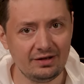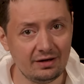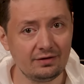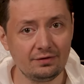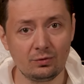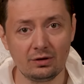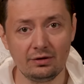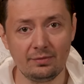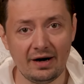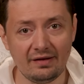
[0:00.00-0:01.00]
the end of the
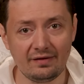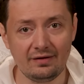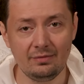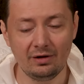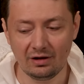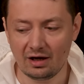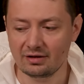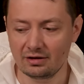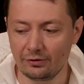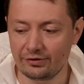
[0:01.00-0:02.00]
world might seem a lot
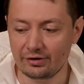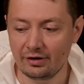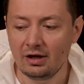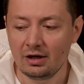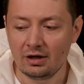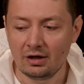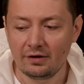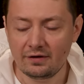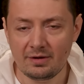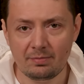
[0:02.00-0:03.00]
closer
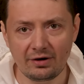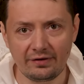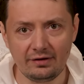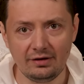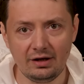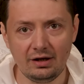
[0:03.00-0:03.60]
to me personally.